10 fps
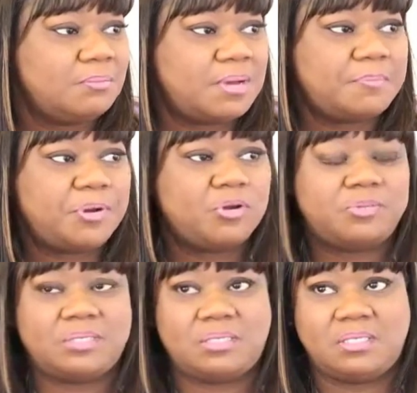my
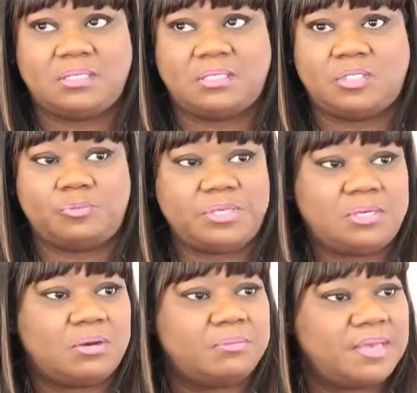purpose is to
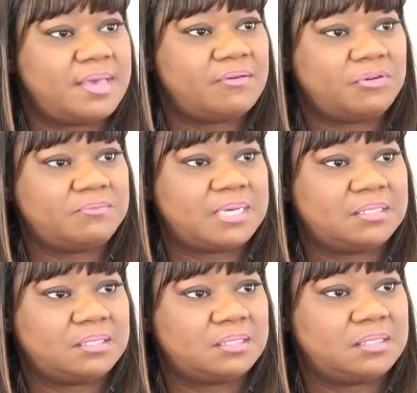speak on behalf of my
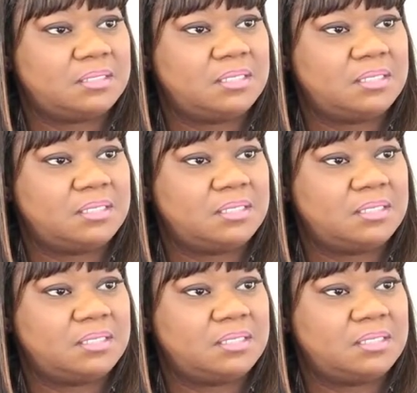son.